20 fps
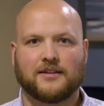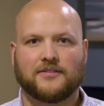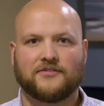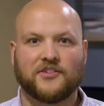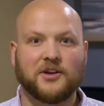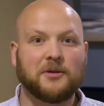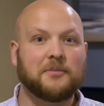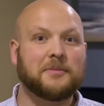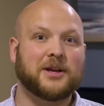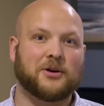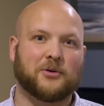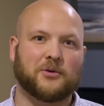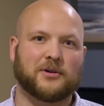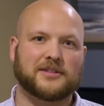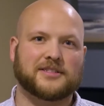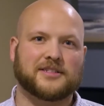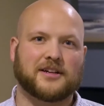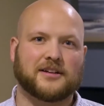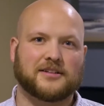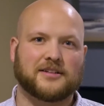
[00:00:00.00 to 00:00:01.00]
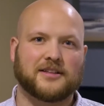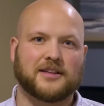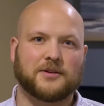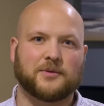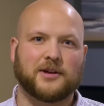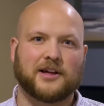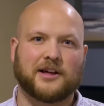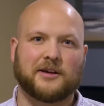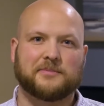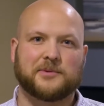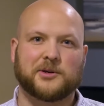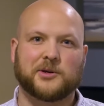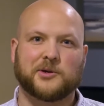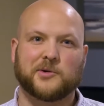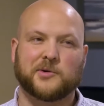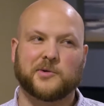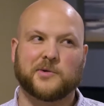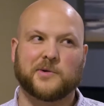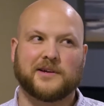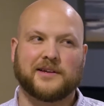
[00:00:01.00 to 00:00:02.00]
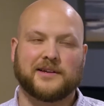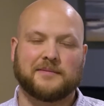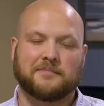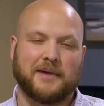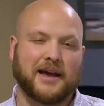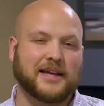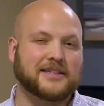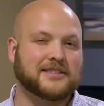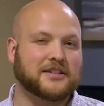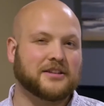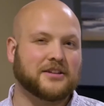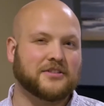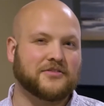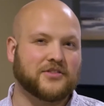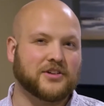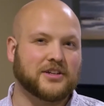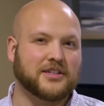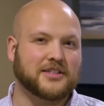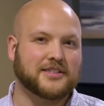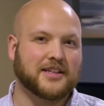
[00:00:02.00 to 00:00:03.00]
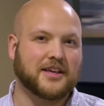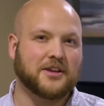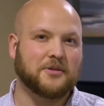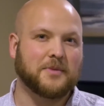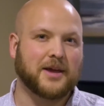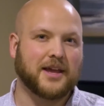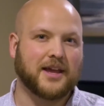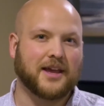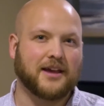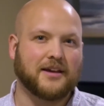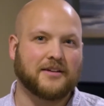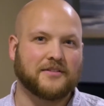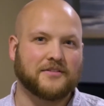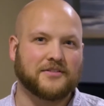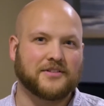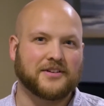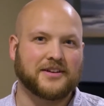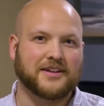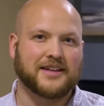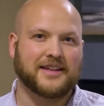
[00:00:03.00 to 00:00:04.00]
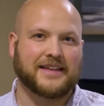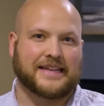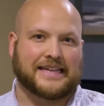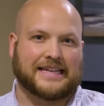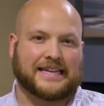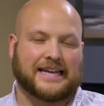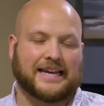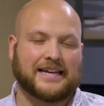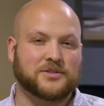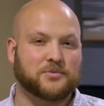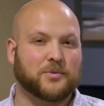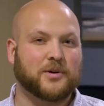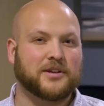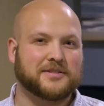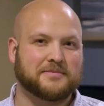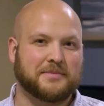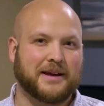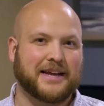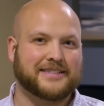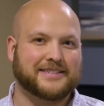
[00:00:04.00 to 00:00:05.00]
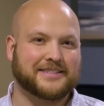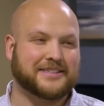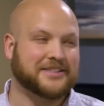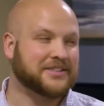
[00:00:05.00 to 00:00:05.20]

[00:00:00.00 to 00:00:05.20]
Filming horizontally will help you match other footage that you may have, as well as match the